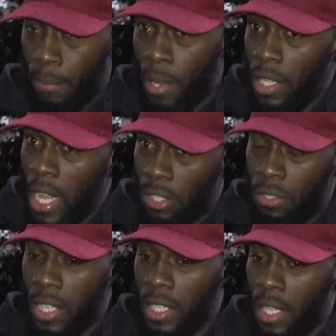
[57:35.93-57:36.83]
But like you
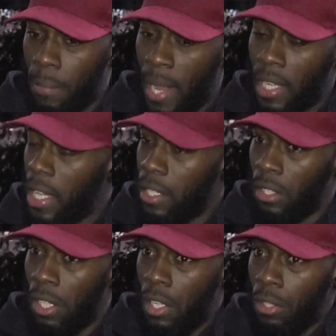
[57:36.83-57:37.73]
said, innit, man get the
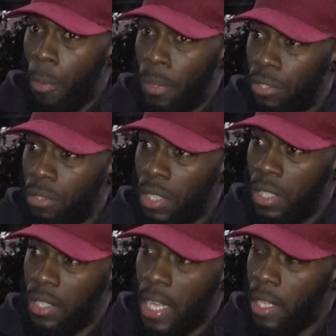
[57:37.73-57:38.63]
opportunity to
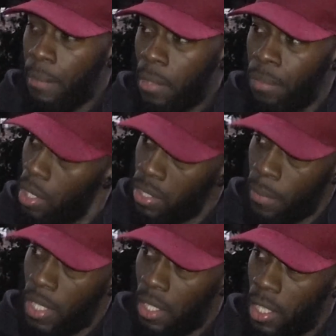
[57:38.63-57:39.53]
stand in that
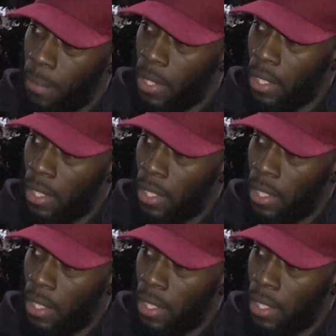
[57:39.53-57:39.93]
proximity, you get me?